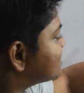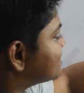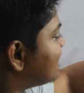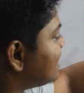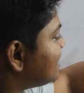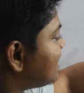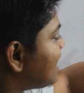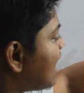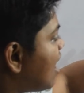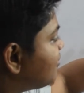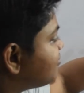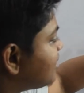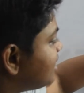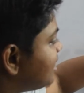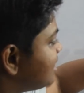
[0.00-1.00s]
getting,
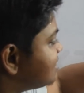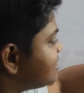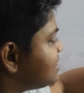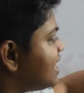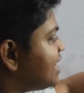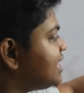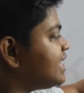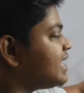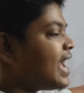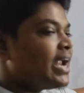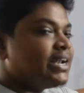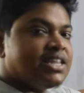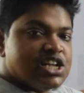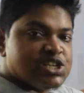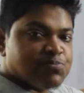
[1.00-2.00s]
after incidenting
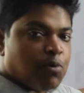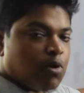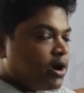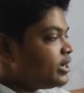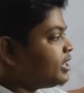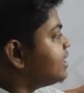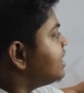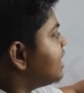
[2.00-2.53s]
at this point,